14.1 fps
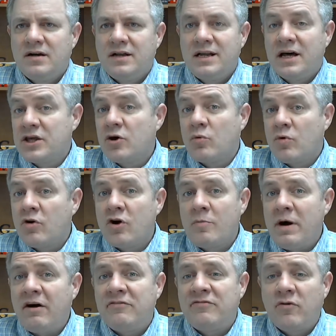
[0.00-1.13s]
Now there were
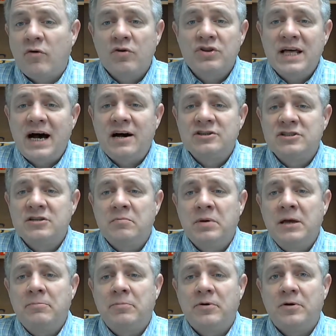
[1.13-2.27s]
about 4,000
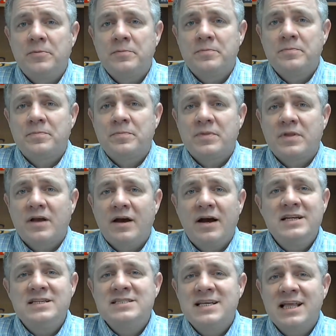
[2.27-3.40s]
people, and
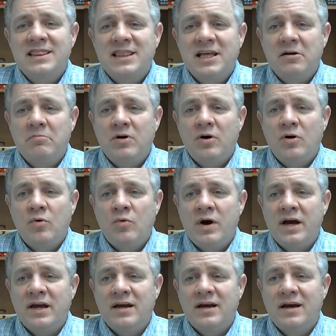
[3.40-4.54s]
he sent them
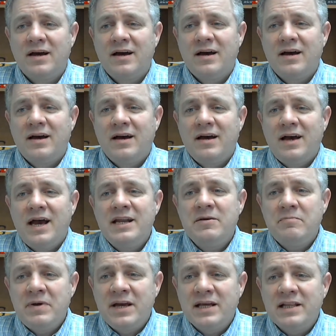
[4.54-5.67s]
away. And
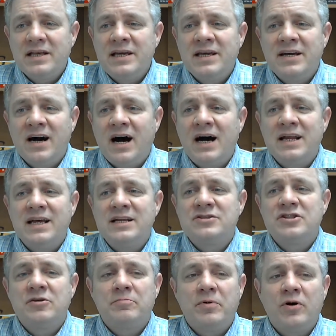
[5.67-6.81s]
immediately he got into
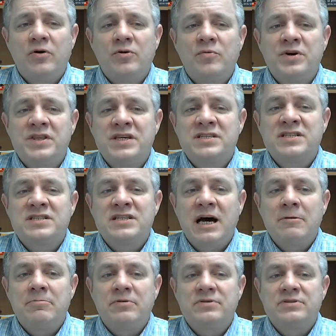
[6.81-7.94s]
the boat with his
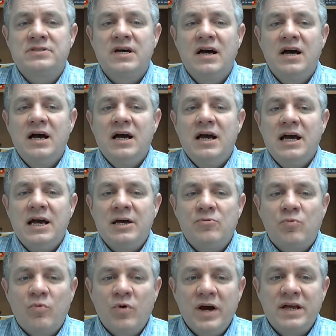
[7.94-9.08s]
disciples
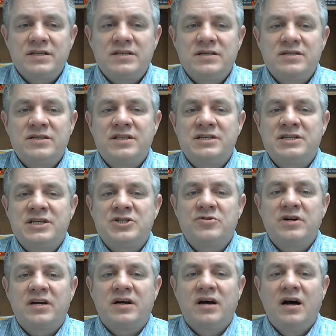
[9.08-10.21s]
and went to the
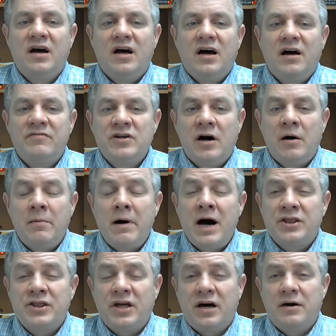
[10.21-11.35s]
district of
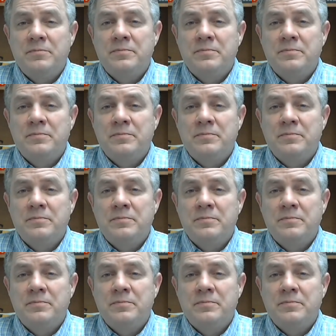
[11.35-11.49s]
Dalmanutha.